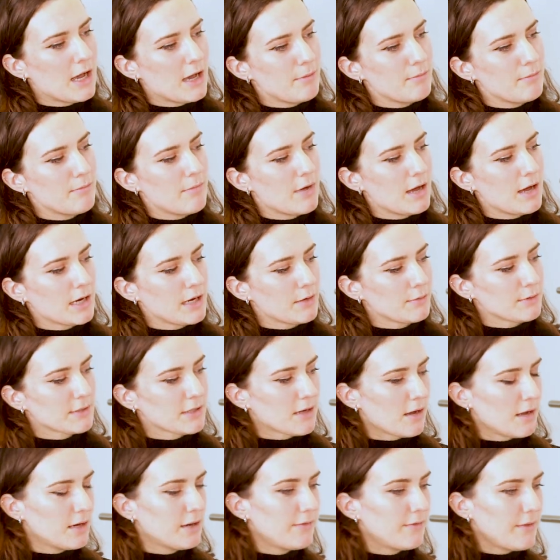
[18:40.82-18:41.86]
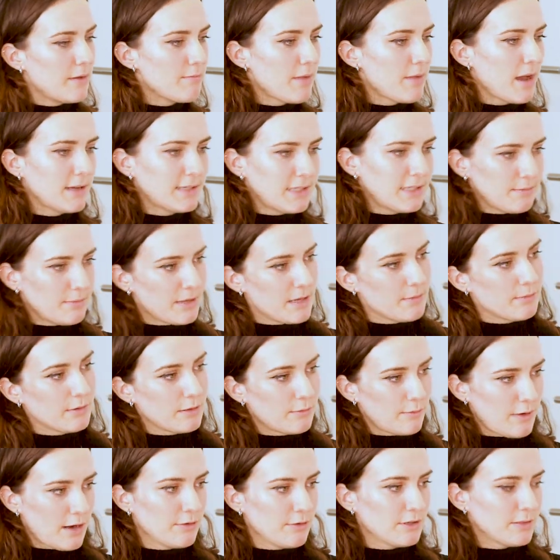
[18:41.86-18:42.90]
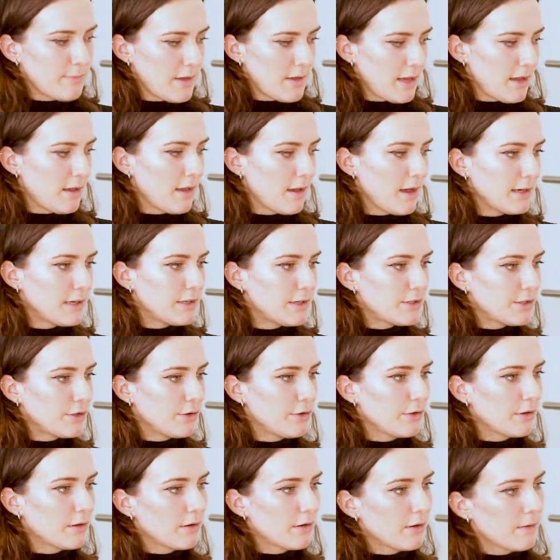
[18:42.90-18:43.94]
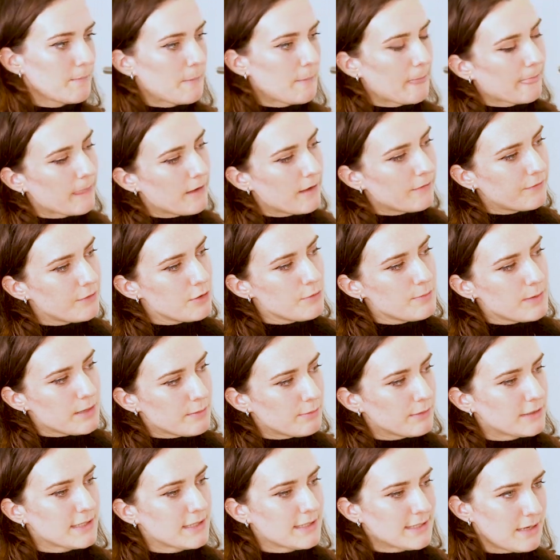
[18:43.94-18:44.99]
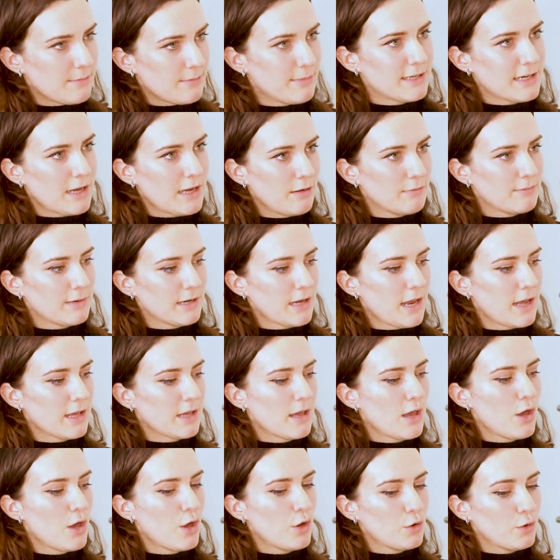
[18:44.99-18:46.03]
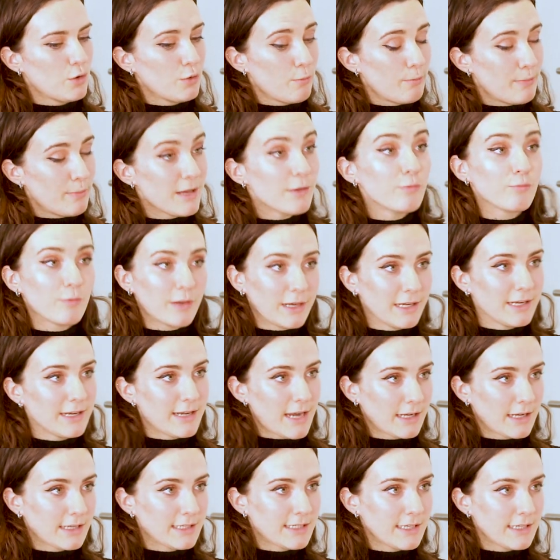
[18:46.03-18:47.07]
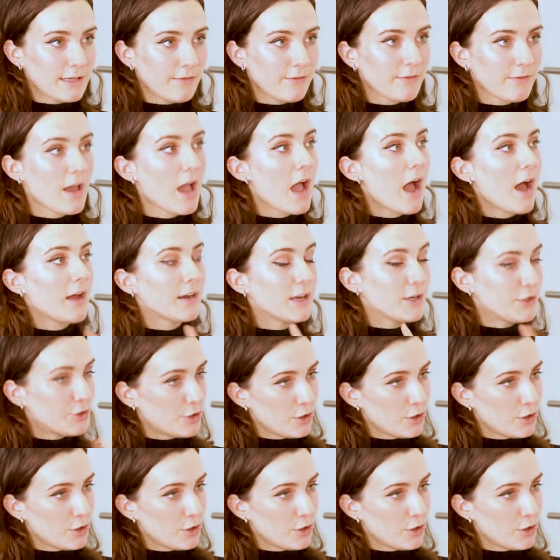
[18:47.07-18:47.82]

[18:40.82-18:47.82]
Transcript: I was kind of impacting people around me. And it took a few people to sit me down and be like, you're being really negative and I